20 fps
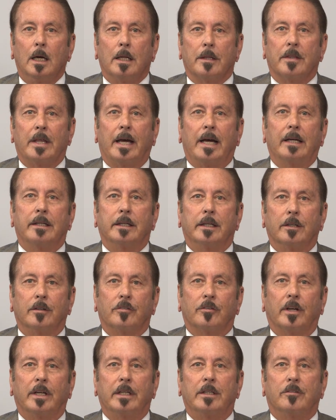That
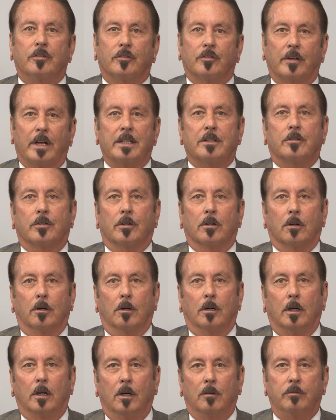is a center
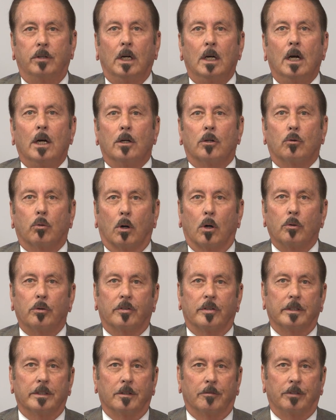of growth
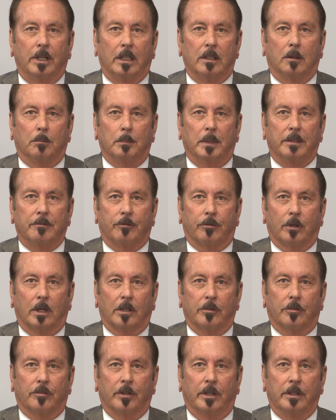and development for
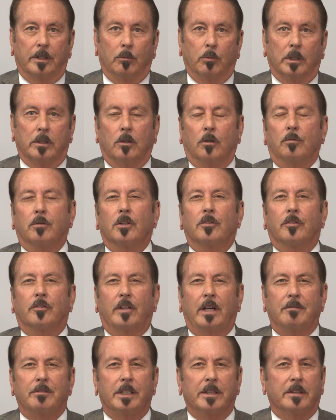our city with over
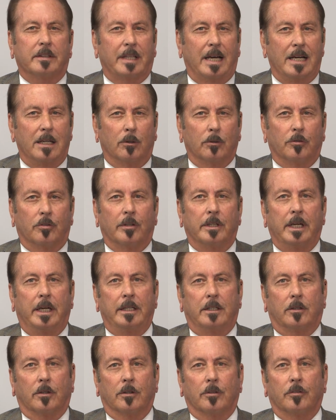7,000
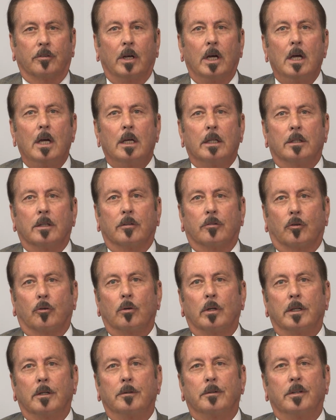acres that's
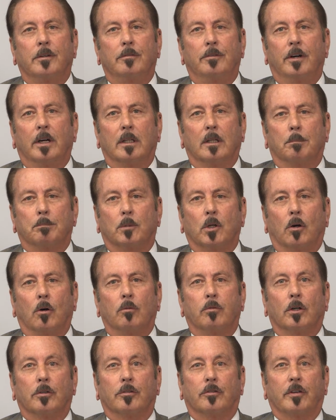going to develop
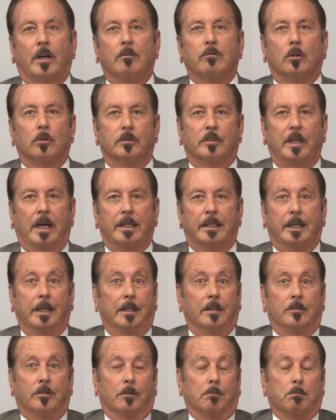over several
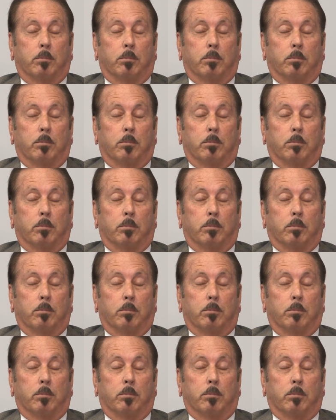decades,